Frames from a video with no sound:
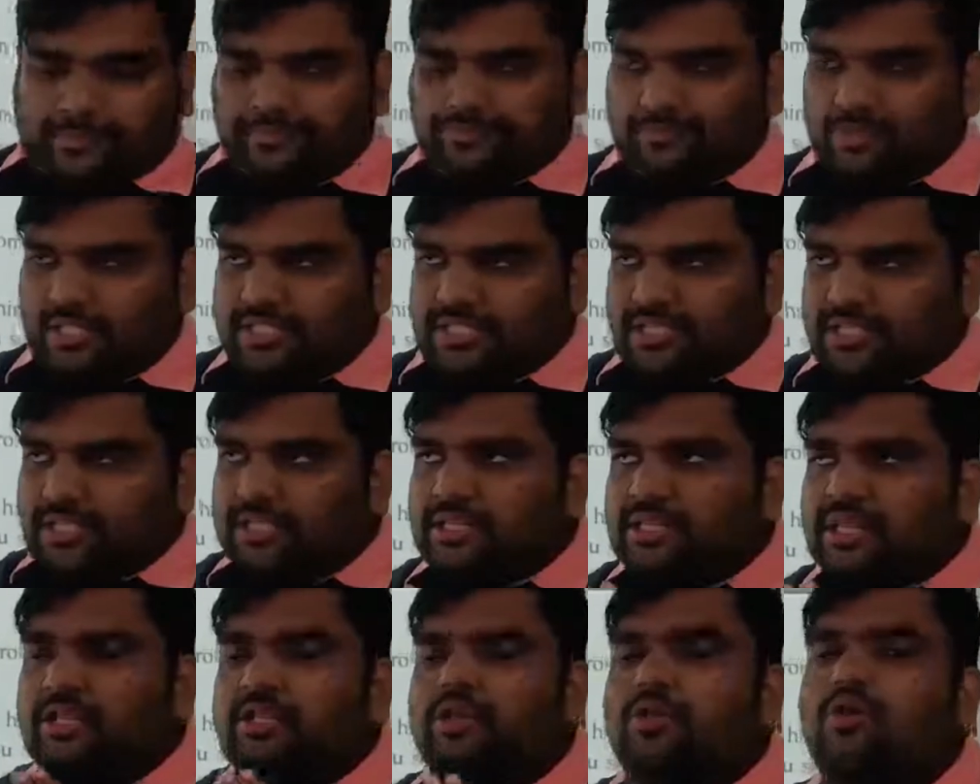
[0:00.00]
basically
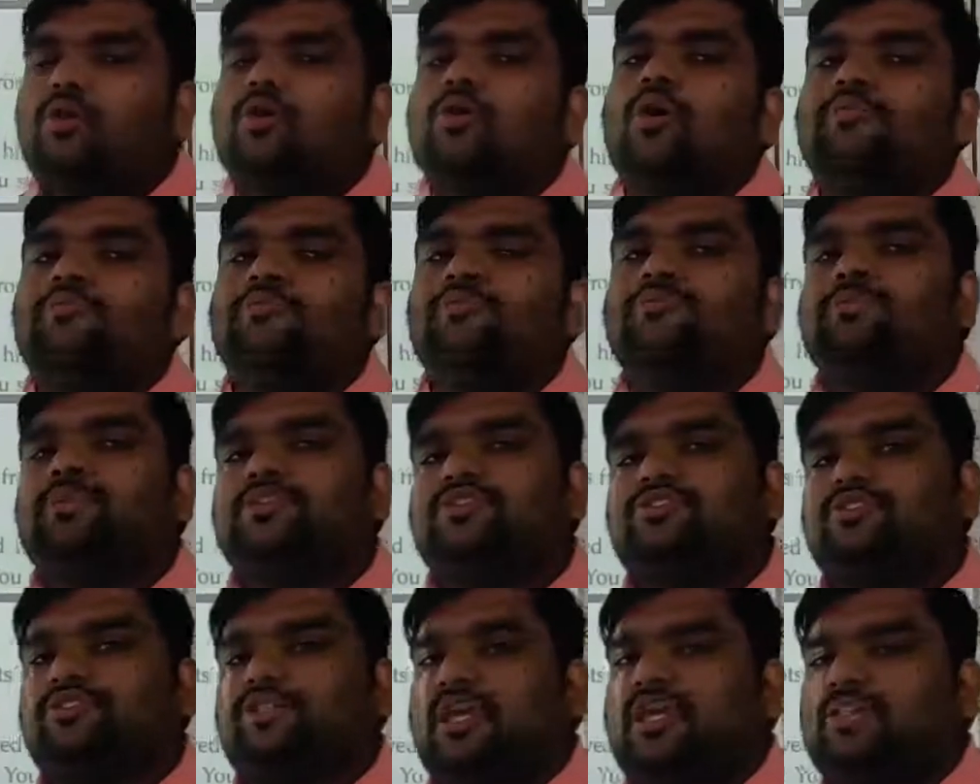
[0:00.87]
the look of
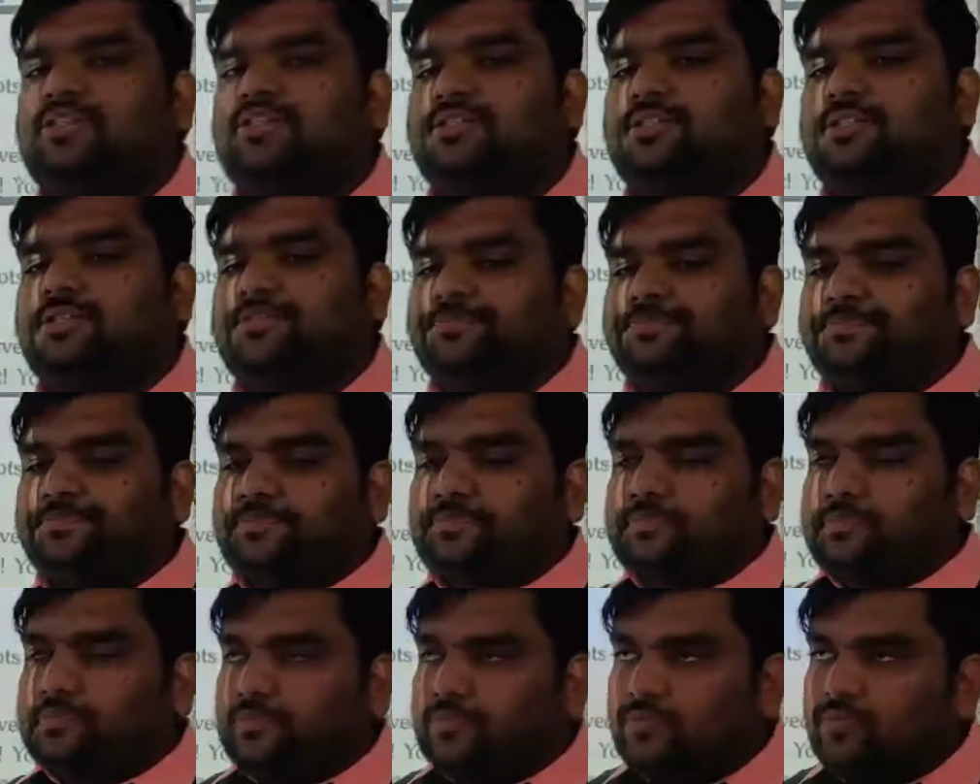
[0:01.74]
Mr. Jessler
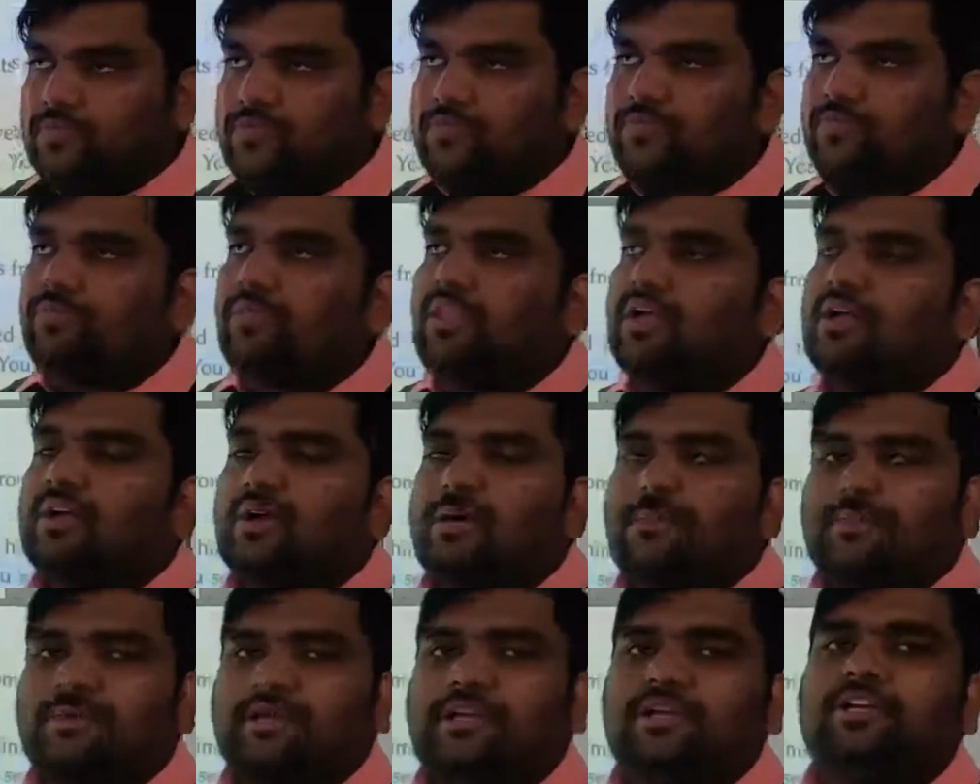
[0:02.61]

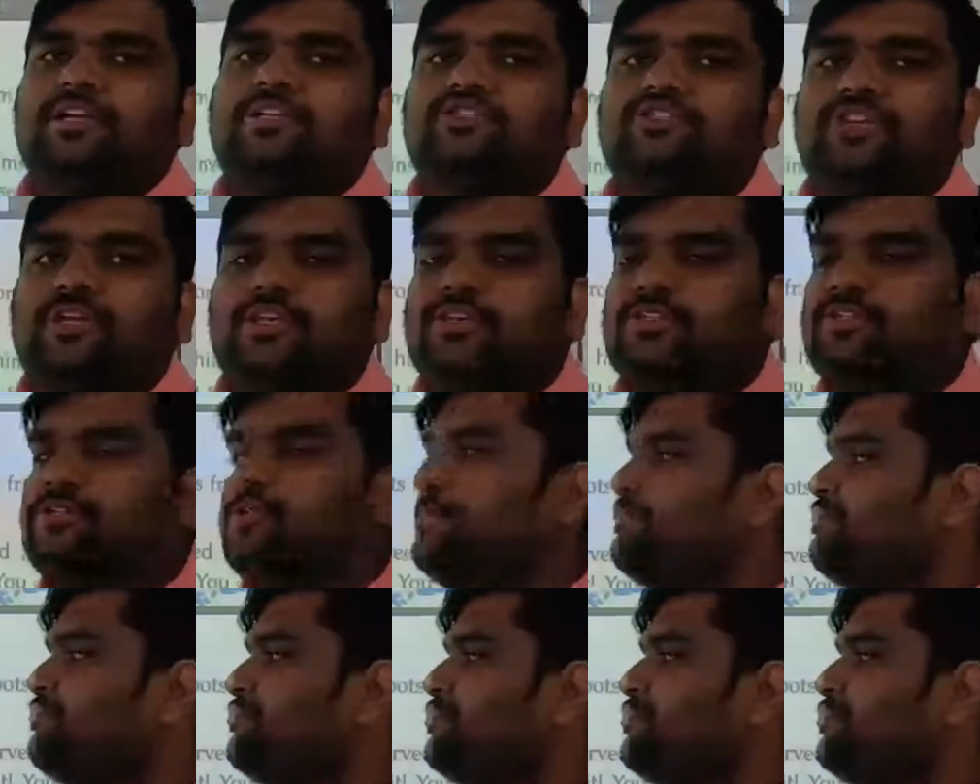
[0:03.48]
completely changed.